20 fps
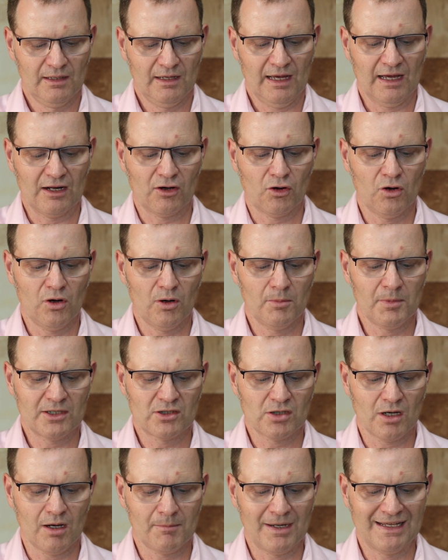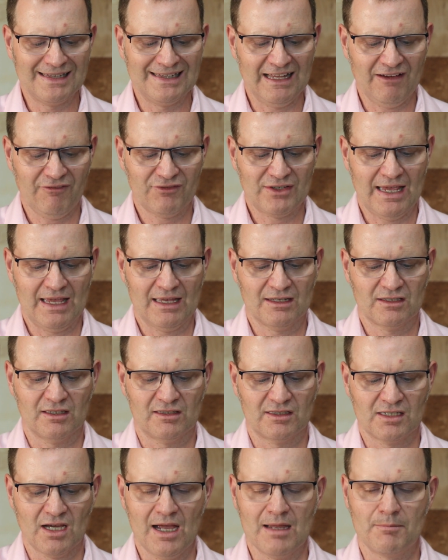At home, I taught my left hand to
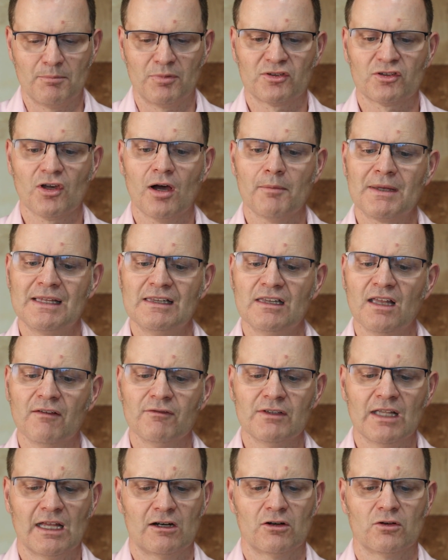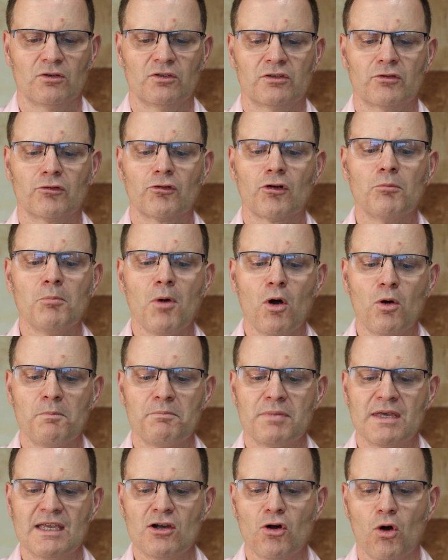type soppy love letters to a
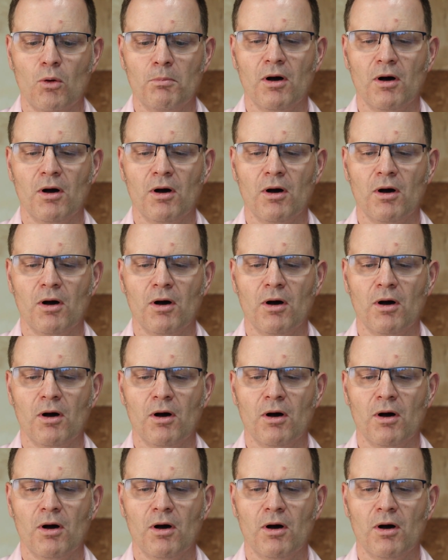remote P.O.